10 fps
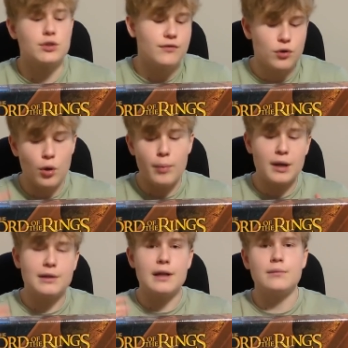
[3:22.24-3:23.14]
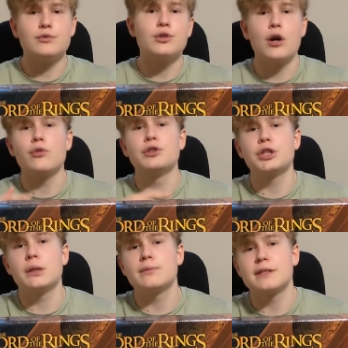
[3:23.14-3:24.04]
So if you compare them to other
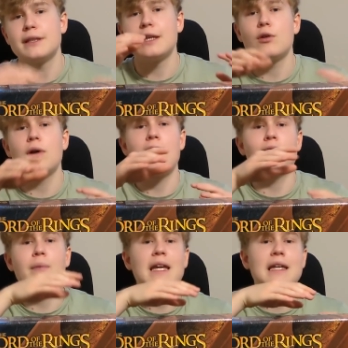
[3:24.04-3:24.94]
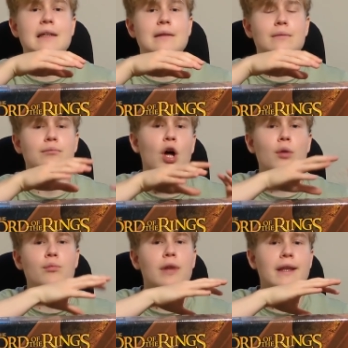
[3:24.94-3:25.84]
ships LEGO have made,
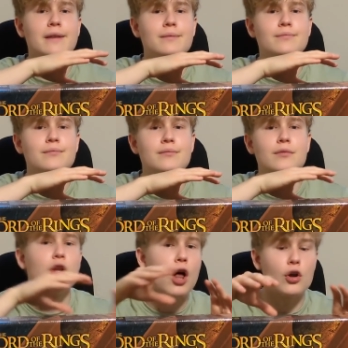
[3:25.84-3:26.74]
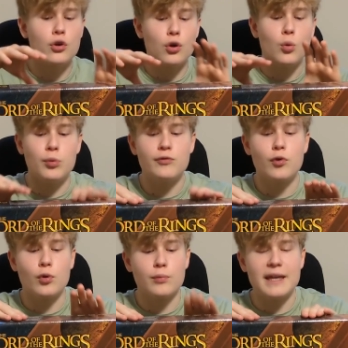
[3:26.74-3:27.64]
not like long ago
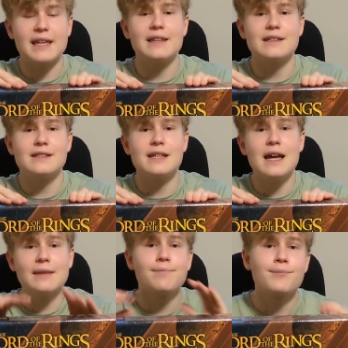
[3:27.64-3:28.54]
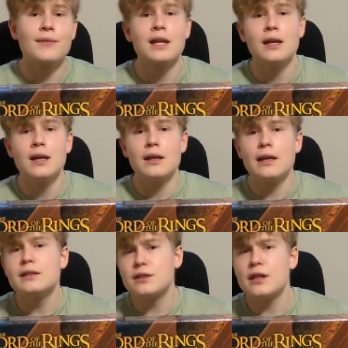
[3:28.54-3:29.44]
before making the set,
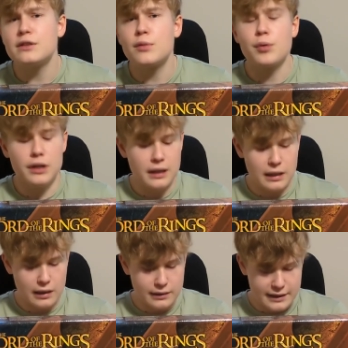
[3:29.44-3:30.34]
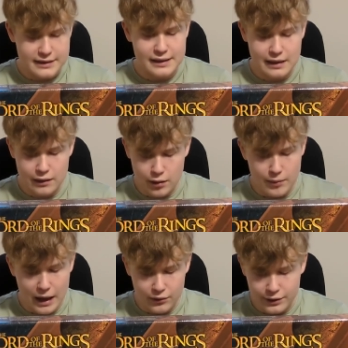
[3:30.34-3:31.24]
it's, it's a pretty decent
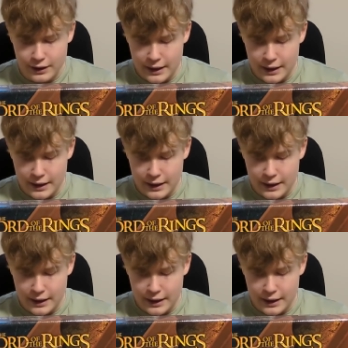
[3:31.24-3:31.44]
amount.